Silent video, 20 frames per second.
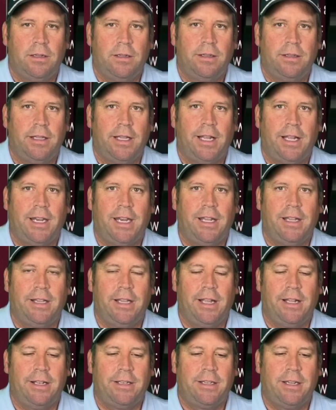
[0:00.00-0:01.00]
that
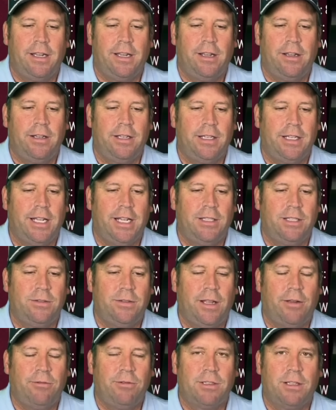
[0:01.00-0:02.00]
that uh, that
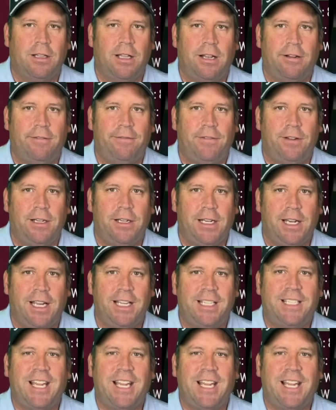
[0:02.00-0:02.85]
that was a lot of fun, guys.